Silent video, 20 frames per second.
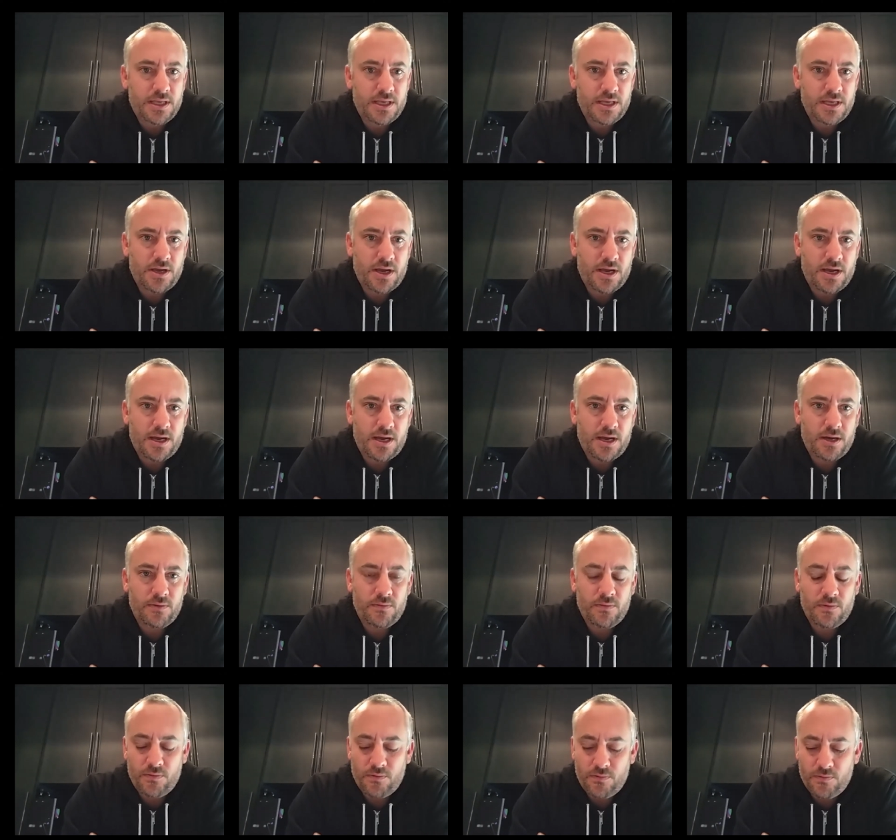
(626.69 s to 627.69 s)
uh,
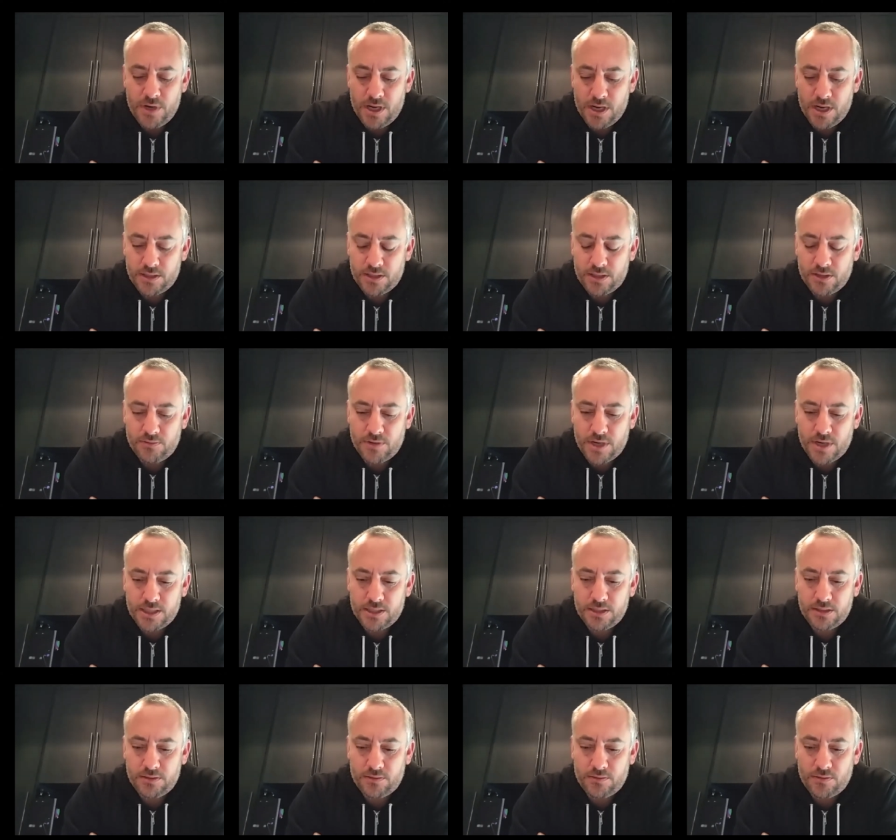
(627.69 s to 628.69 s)
we are
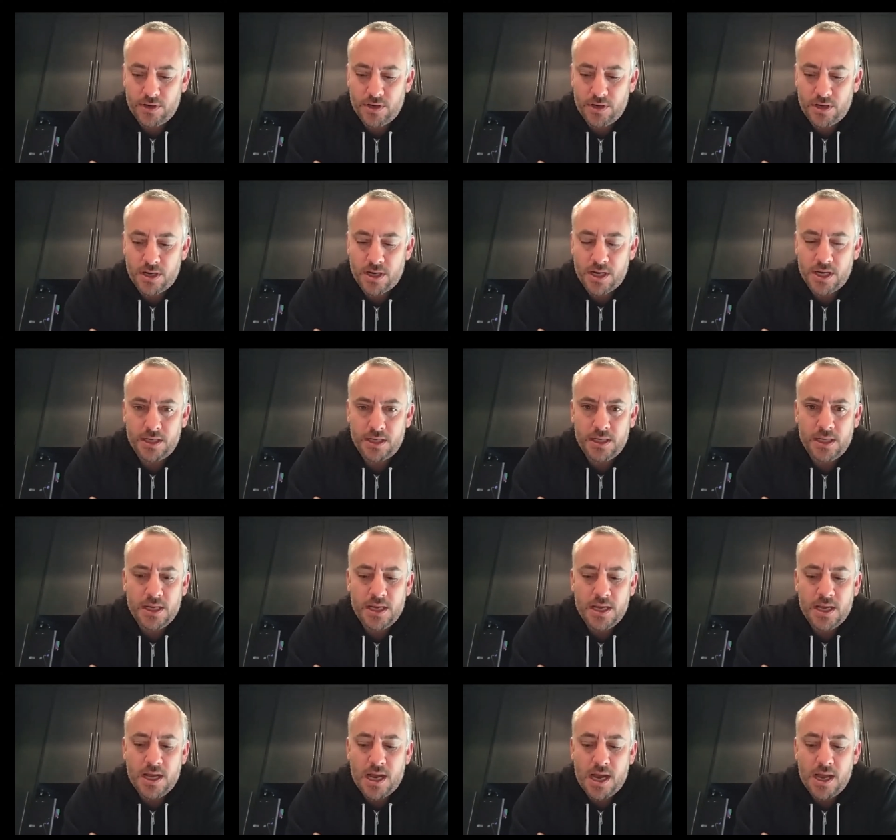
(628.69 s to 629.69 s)
correct or not.
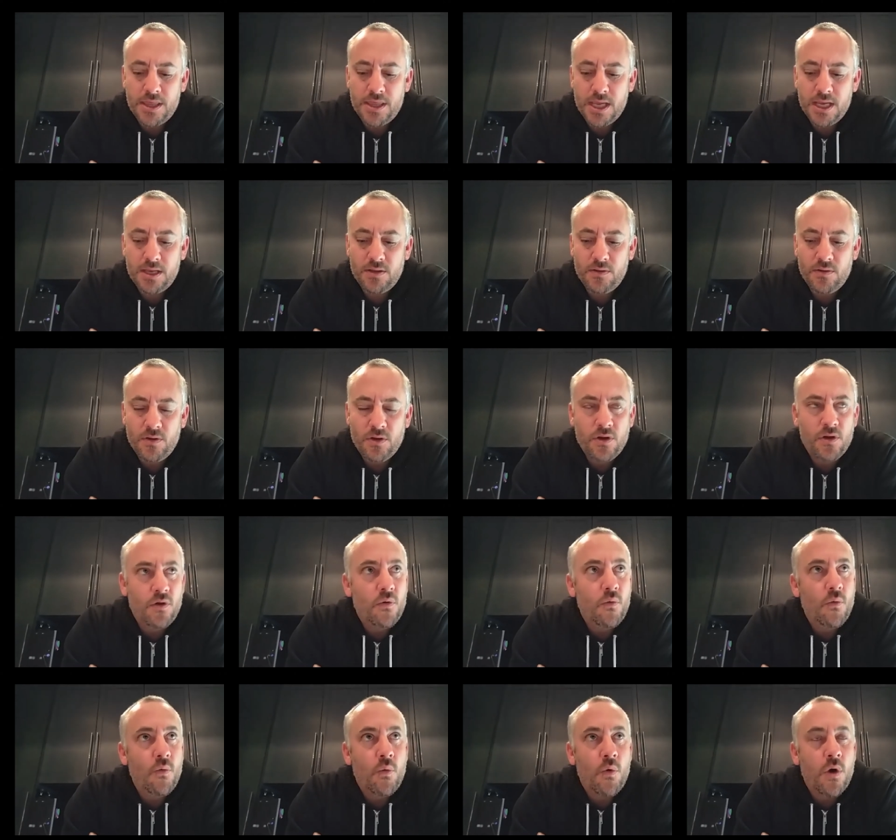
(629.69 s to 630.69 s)
I think
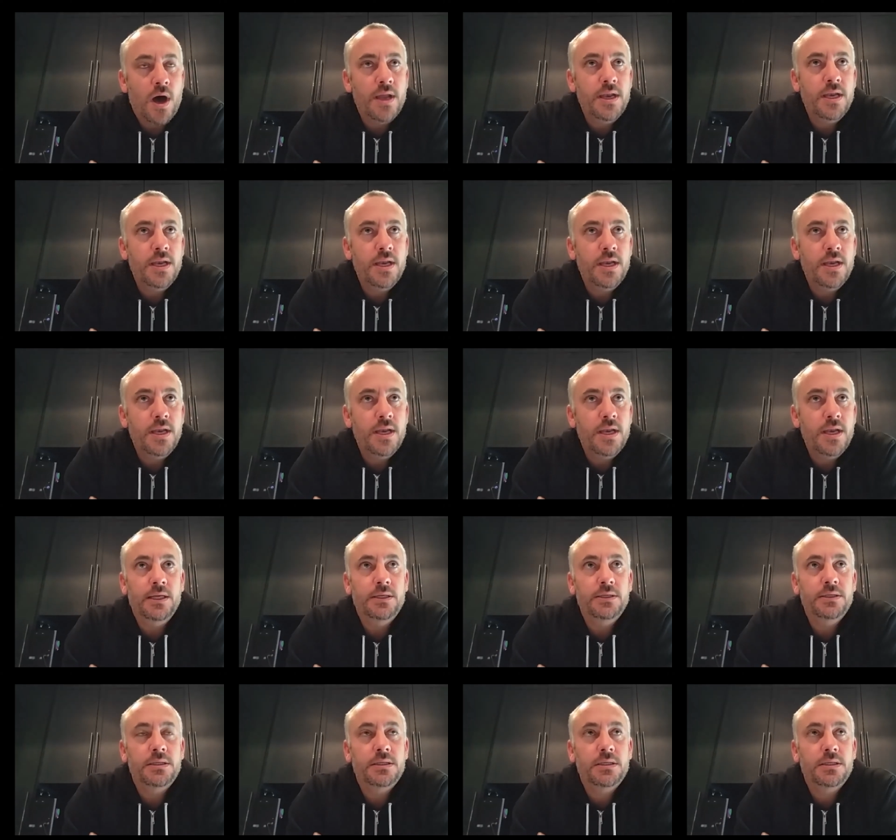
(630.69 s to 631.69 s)
one
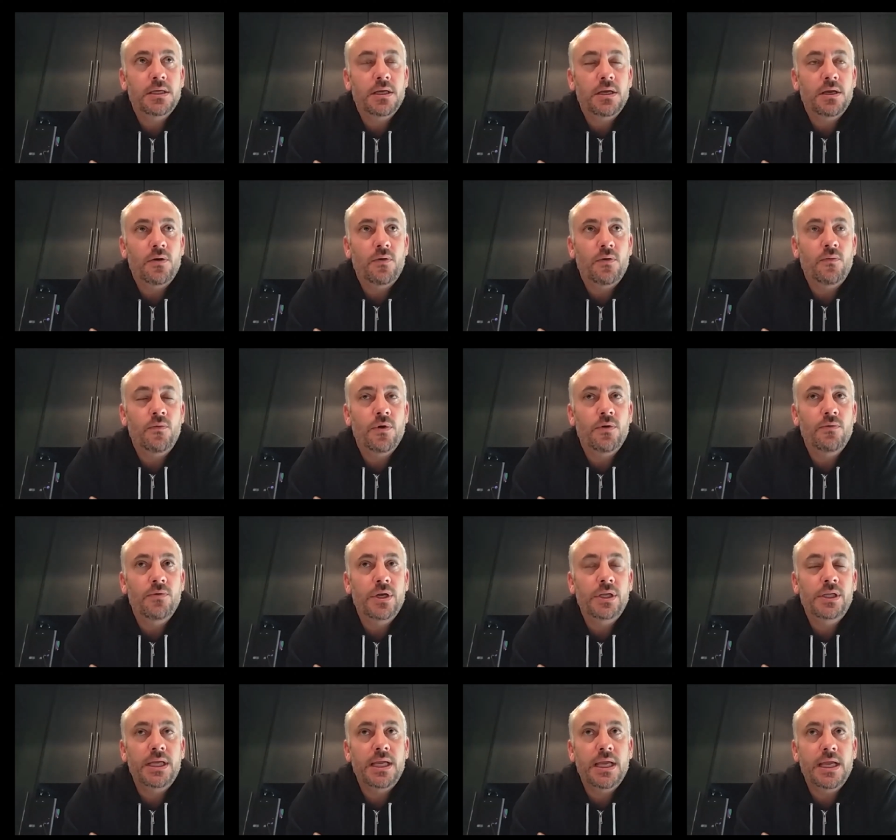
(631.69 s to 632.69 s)
is we're
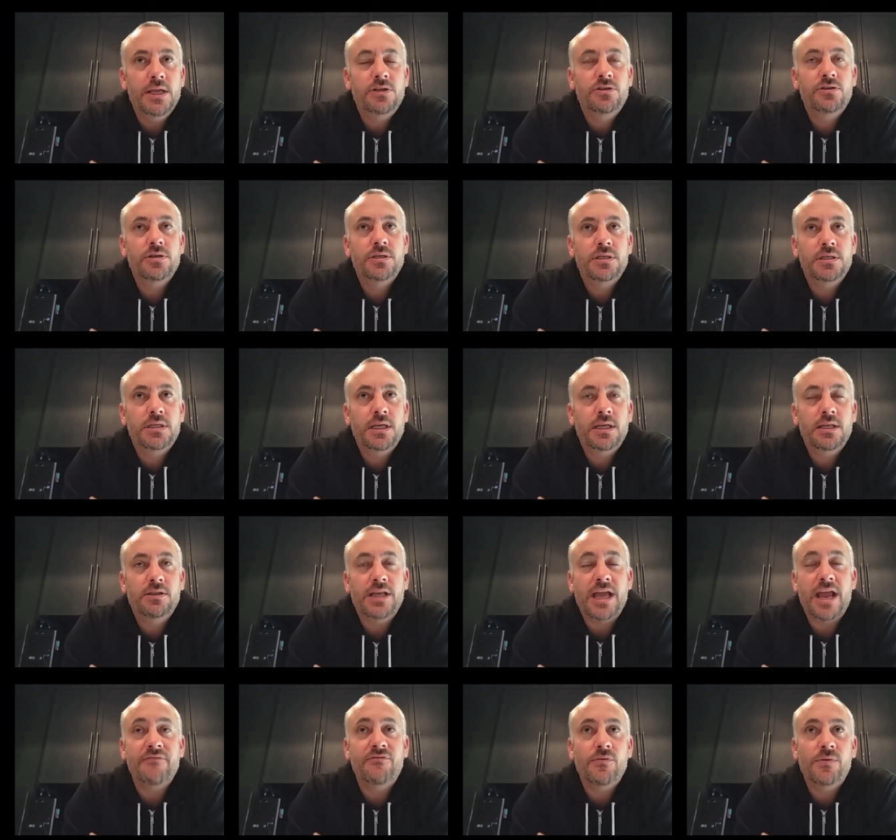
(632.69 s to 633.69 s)
really interested.
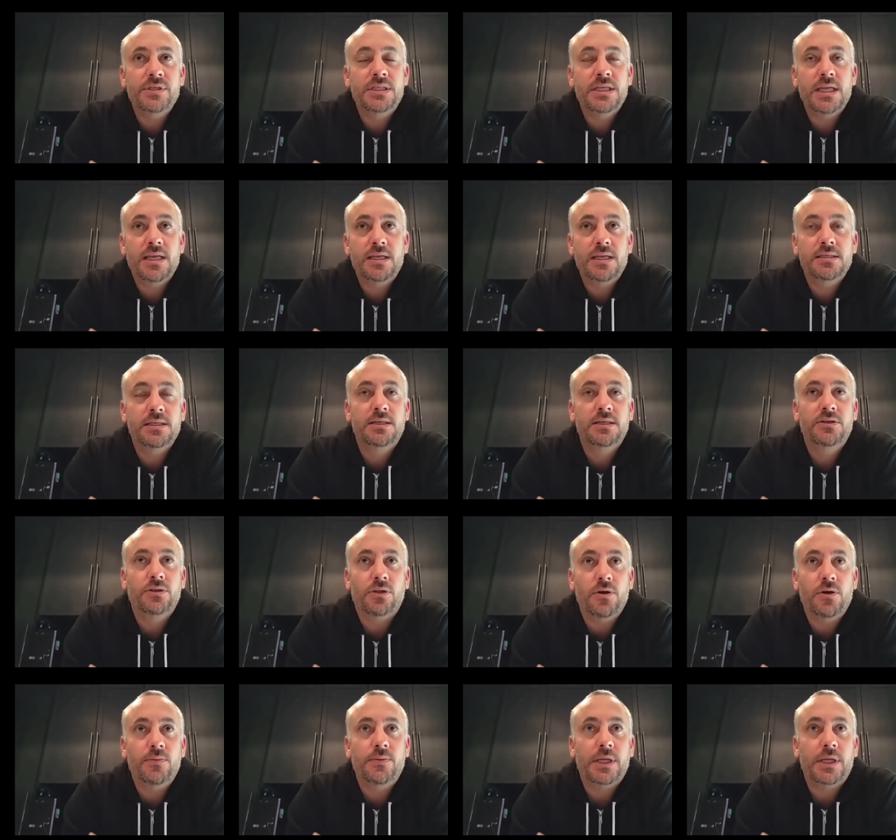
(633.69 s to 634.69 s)
Everyone says
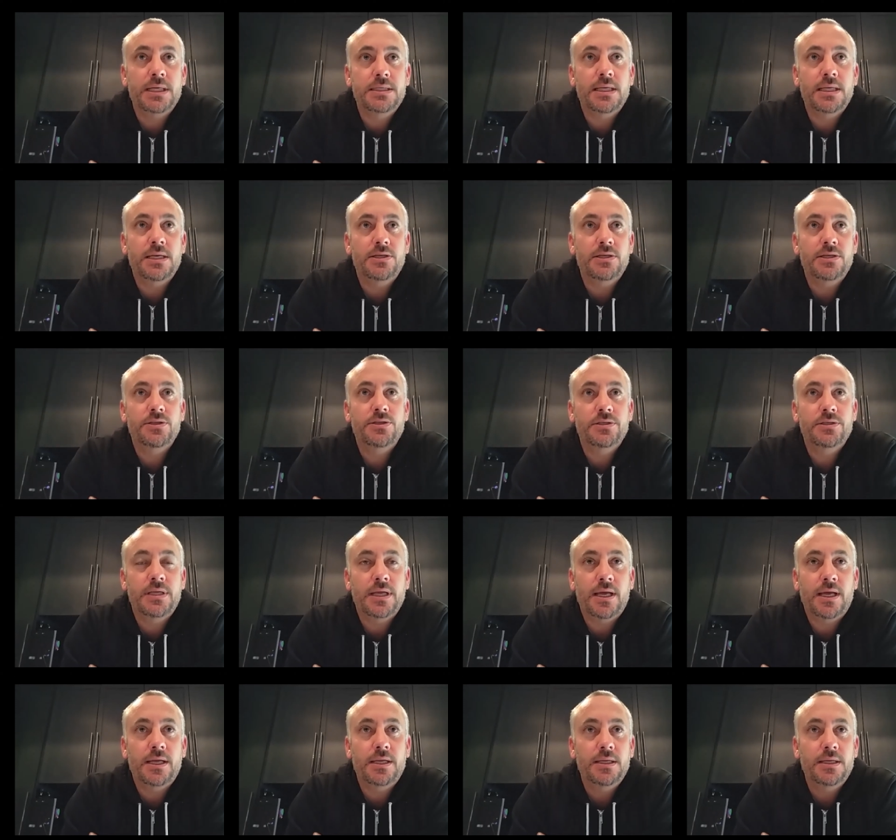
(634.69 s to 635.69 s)
globalization's
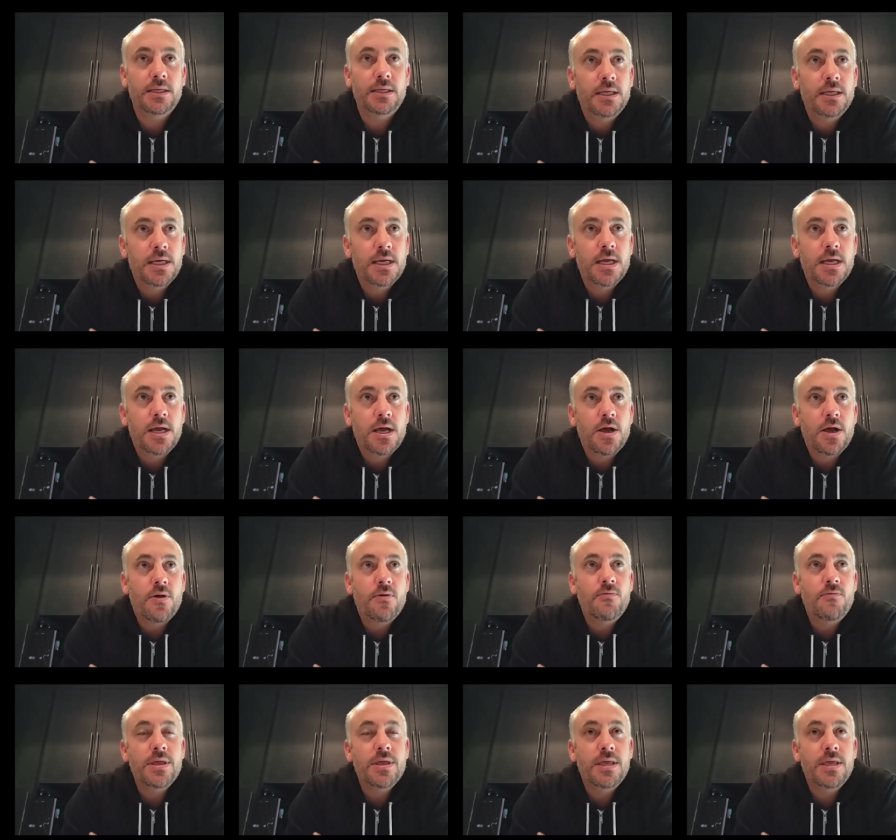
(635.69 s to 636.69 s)
dead,
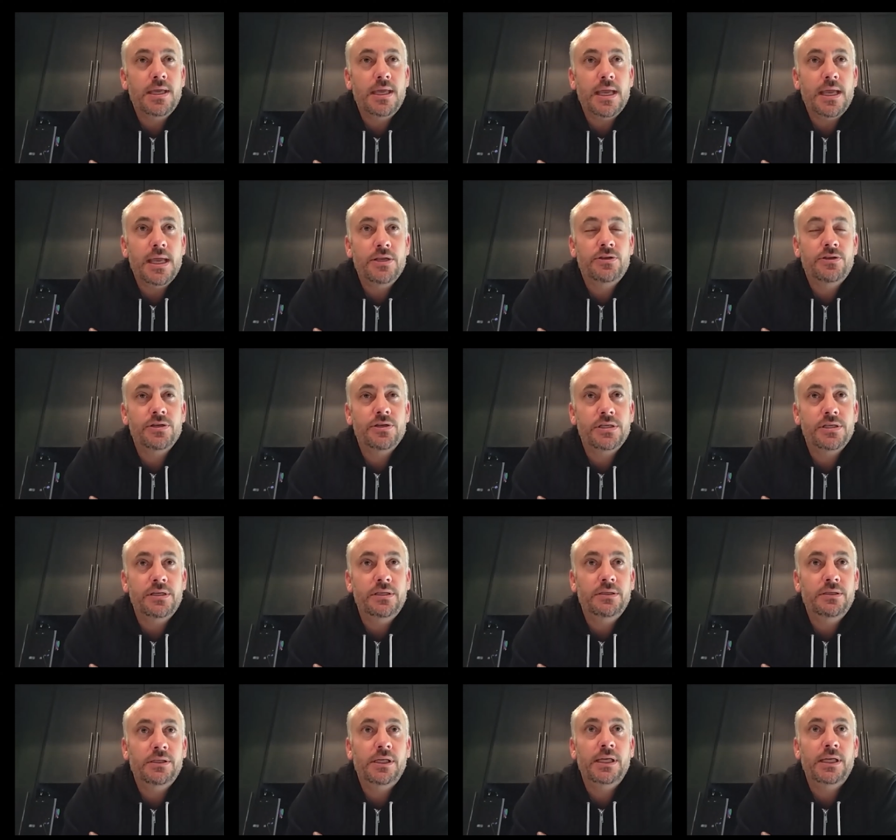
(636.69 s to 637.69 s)
we think
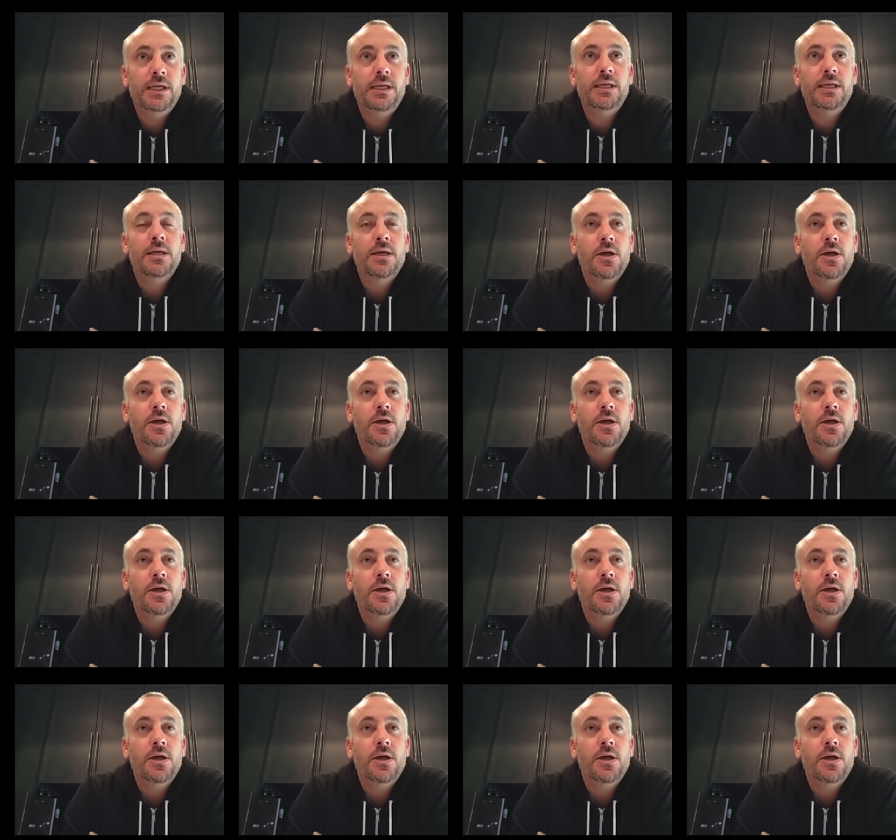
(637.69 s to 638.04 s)
interestingly